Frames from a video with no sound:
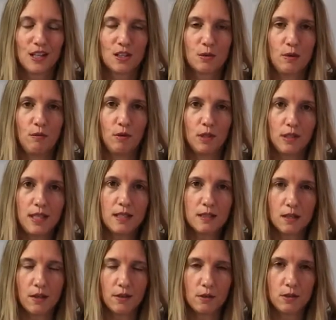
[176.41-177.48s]
So we
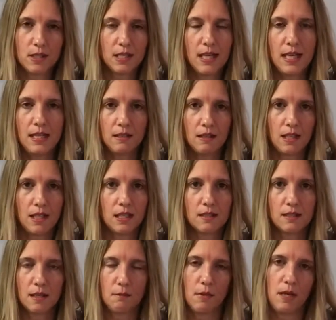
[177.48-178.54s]
release all those tight
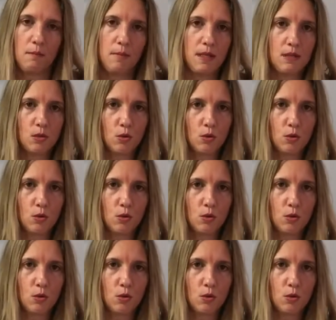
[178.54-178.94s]
things that might be